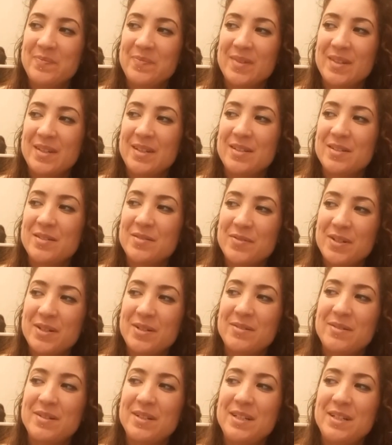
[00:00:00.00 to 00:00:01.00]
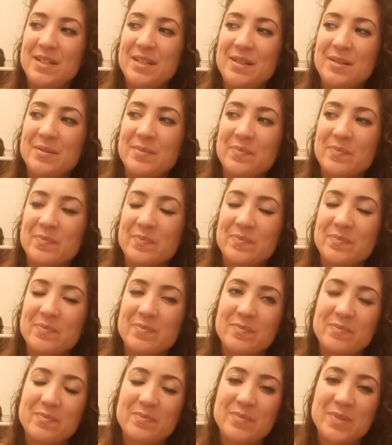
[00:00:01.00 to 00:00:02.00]
It's very
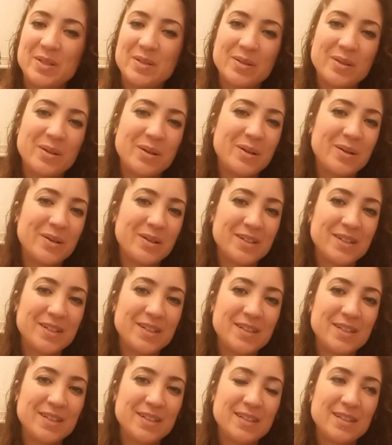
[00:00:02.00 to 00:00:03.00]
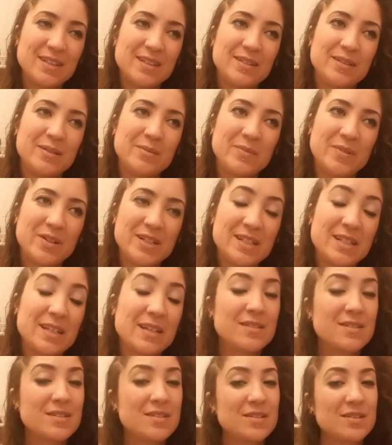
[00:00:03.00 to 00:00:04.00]
bizarre. I
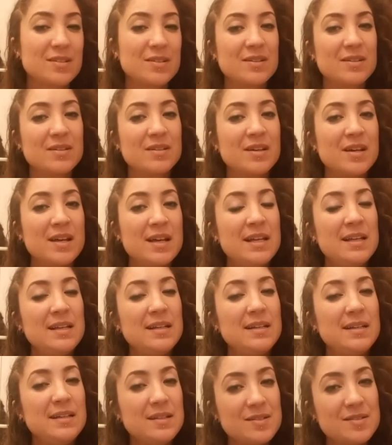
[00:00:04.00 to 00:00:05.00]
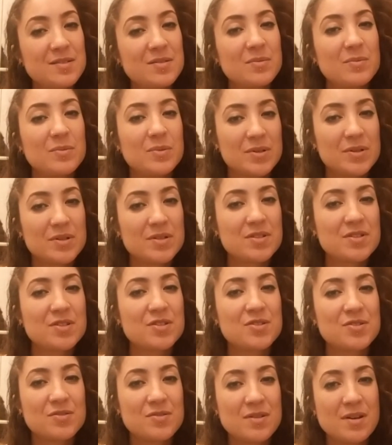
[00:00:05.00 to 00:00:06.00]
tend to lean
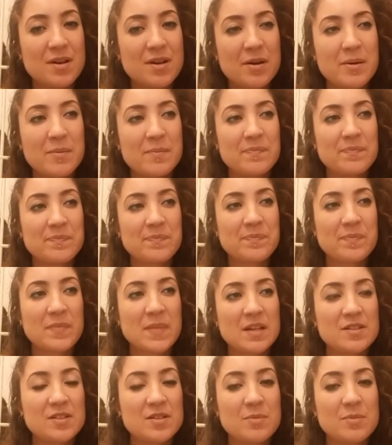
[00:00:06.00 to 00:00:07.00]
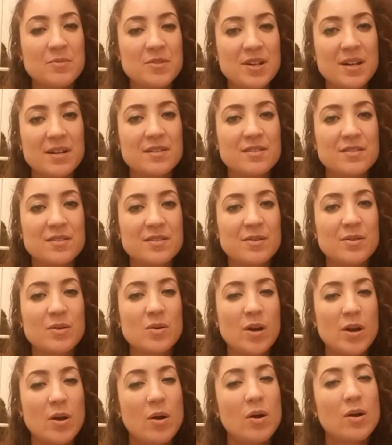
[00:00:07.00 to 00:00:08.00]
towards subjects that are
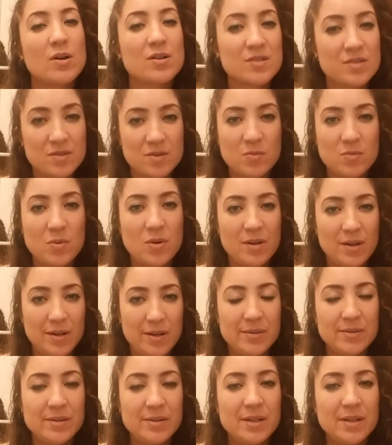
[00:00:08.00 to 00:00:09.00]
quite hard to swallow.